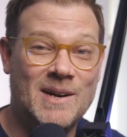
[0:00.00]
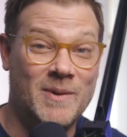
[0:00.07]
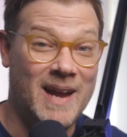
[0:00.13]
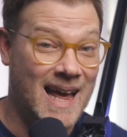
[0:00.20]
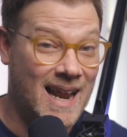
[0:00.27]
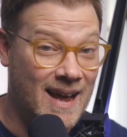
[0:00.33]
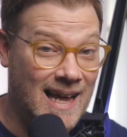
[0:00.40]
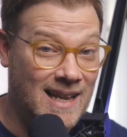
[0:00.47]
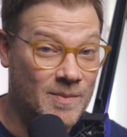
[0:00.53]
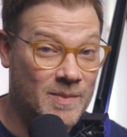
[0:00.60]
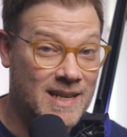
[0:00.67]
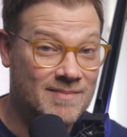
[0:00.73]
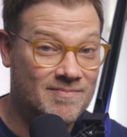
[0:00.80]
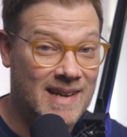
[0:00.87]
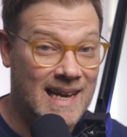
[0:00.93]
We add an
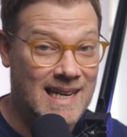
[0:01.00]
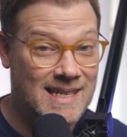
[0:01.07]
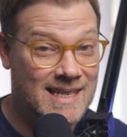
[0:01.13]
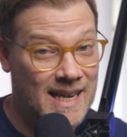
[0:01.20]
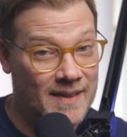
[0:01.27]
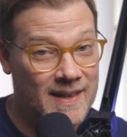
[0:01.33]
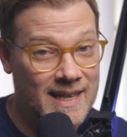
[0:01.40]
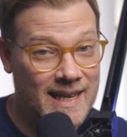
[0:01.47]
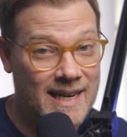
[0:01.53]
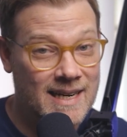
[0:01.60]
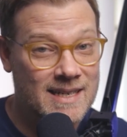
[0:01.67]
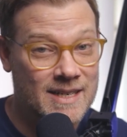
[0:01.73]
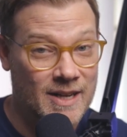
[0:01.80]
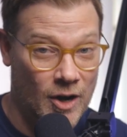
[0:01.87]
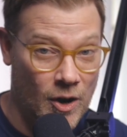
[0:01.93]
element and set the link
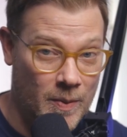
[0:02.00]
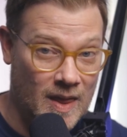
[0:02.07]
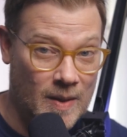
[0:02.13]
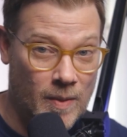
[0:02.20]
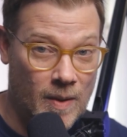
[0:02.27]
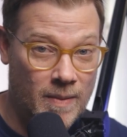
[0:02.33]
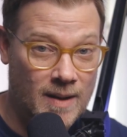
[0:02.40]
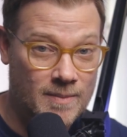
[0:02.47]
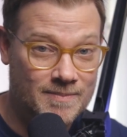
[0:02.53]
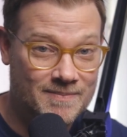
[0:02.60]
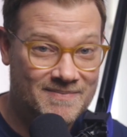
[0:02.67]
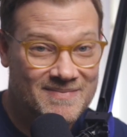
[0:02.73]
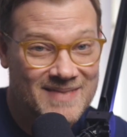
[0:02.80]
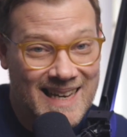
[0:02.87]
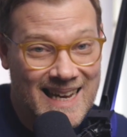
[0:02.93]
to open the pop-up.
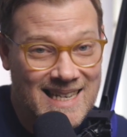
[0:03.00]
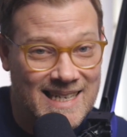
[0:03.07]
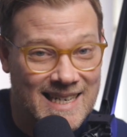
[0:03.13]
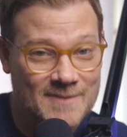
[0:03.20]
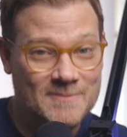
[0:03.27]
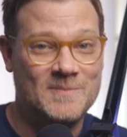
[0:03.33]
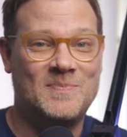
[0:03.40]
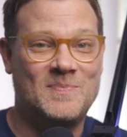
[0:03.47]
Easy.